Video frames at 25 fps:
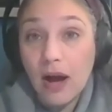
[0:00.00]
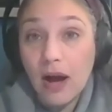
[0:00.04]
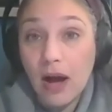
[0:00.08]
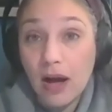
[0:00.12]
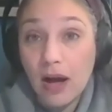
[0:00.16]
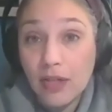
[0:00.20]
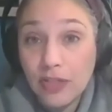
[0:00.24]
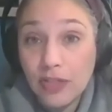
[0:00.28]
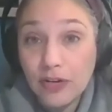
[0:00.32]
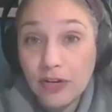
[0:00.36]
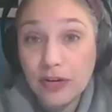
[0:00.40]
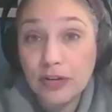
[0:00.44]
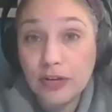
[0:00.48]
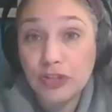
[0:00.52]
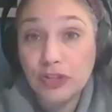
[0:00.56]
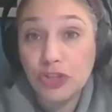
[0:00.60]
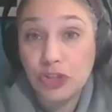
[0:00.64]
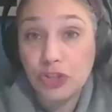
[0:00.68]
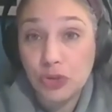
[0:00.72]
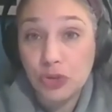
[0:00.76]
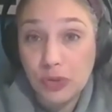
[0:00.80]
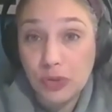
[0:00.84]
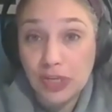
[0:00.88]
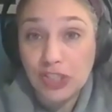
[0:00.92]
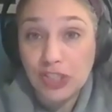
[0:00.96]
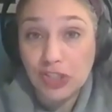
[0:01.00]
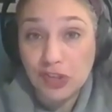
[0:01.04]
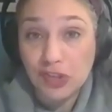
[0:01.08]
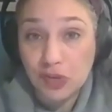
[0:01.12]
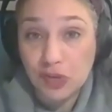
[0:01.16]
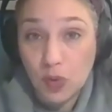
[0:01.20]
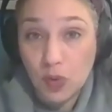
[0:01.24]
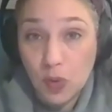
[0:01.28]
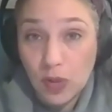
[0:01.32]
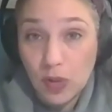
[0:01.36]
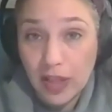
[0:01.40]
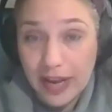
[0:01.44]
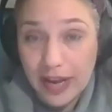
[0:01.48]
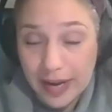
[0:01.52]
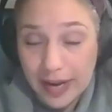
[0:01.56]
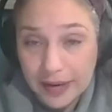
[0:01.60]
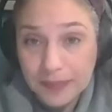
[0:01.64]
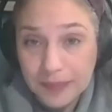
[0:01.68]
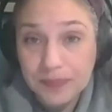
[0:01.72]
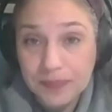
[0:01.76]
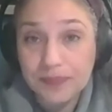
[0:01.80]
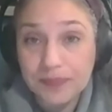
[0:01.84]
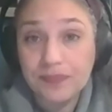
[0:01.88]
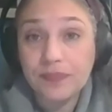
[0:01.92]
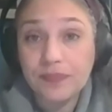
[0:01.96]
Other Jewish
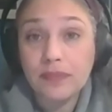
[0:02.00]
schooling,